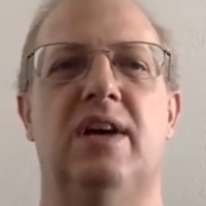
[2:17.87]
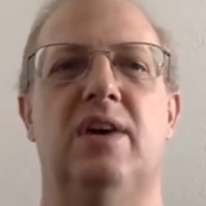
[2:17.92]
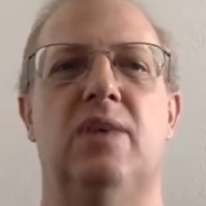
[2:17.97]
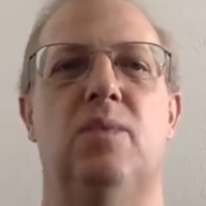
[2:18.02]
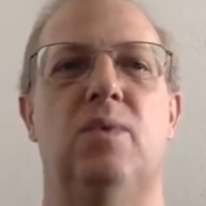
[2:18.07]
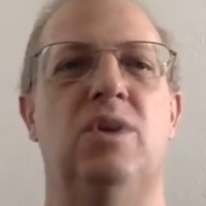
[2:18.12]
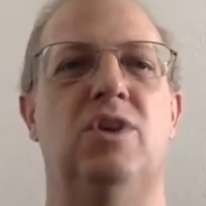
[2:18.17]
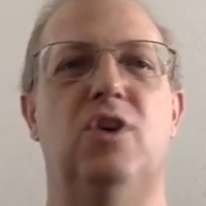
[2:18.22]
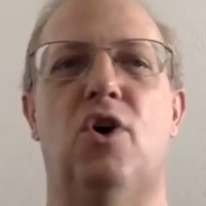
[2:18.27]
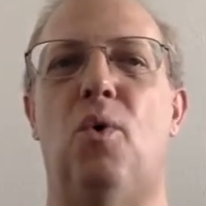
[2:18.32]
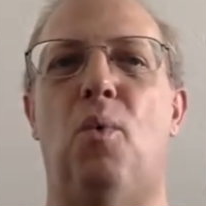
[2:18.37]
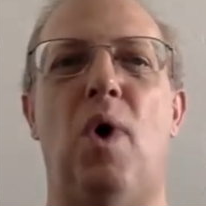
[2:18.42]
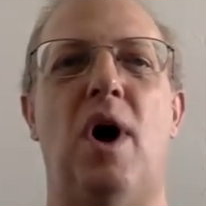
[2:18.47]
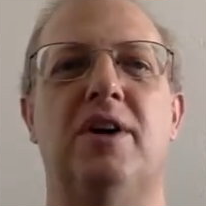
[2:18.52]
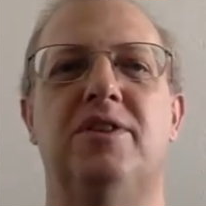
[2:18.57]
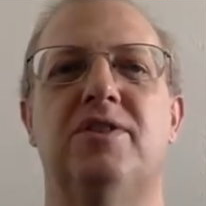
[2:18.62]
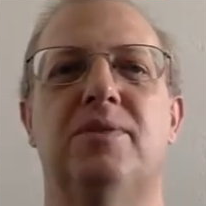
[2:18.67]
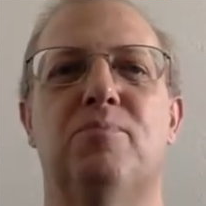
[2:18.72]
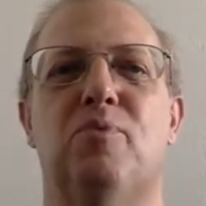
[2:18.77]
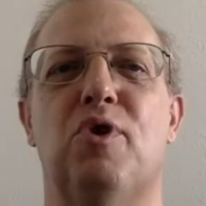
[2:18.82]
We don't
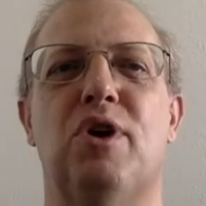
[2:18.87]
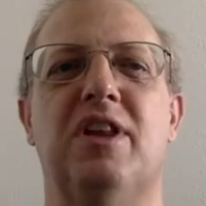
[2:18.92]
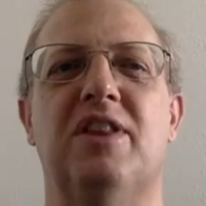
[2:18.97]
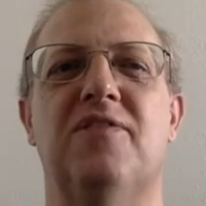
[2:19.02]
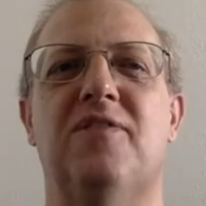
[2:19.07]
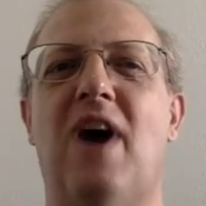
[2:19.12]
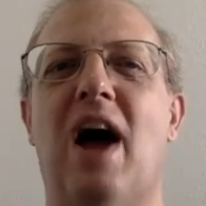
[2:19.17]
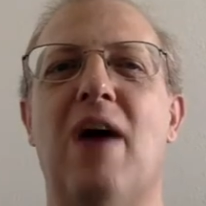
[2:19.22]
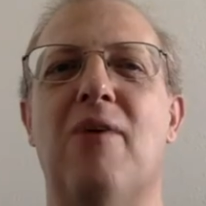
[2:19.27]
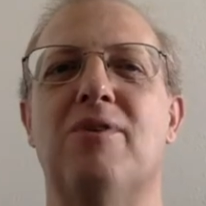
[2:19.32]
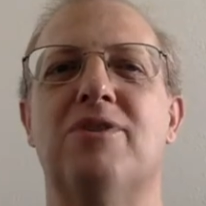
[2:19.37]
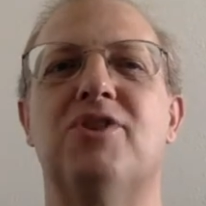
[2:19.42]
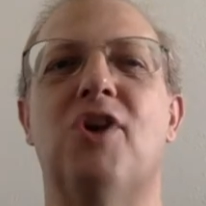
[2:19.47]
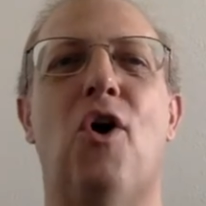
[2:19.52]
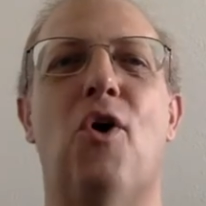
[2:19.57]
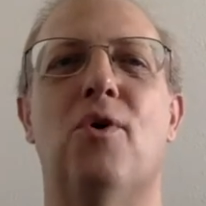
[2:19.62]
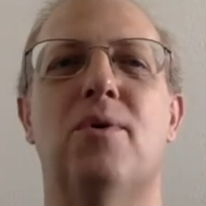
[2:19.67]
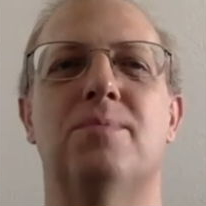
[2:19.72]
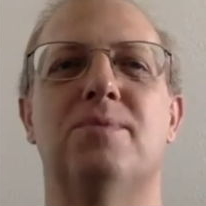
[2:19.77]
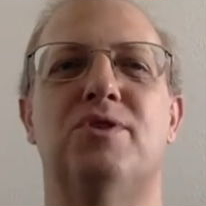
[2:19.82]
want to bring the virus
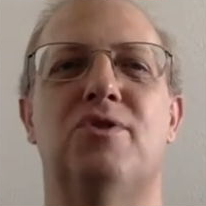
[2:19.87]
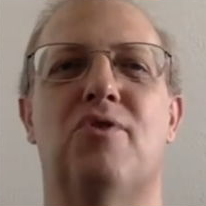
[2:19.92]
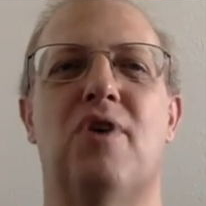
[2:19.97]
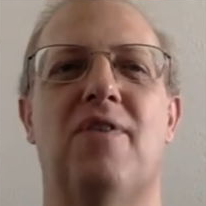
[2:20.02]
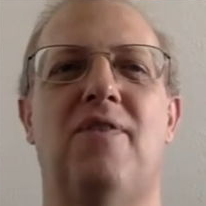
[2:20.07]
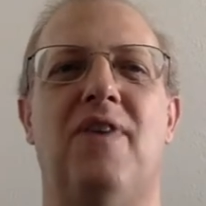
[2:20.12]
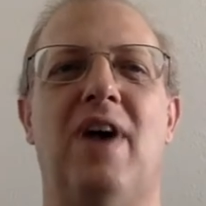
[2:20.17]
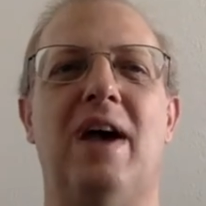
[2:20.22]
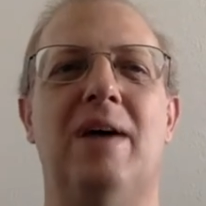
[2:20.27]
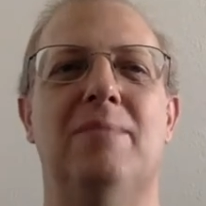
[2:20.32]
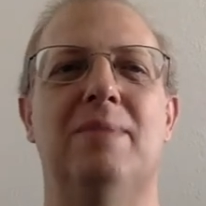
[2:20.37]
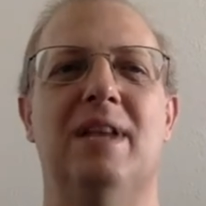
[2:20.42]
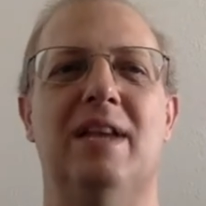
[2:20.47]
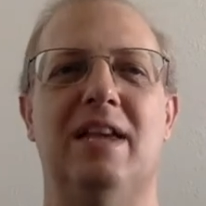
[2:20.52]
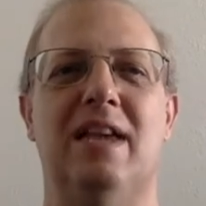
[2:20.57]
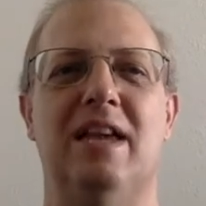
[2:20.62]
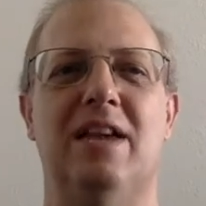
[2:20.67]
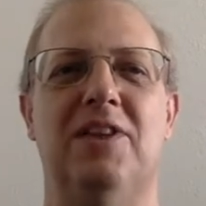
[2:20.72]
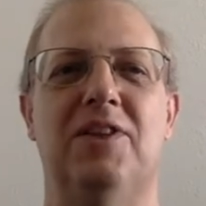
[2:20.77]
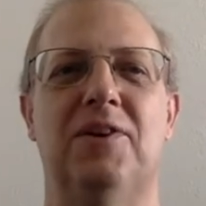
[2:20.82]
home to our family
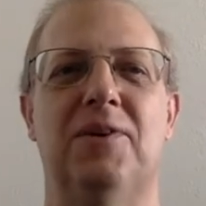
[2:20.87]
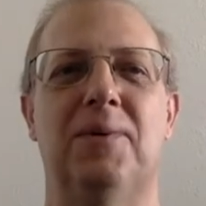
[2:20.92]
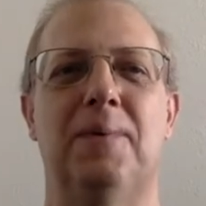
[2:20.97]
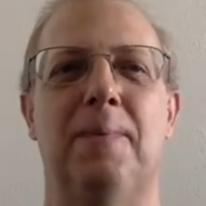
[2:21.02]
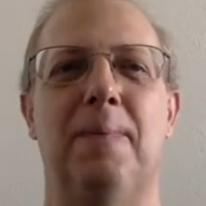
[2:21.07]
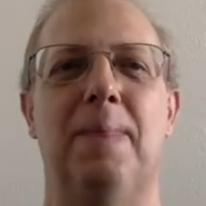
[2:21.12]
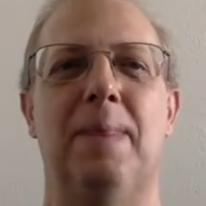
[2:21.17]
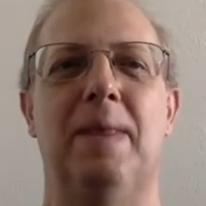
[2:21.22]
either.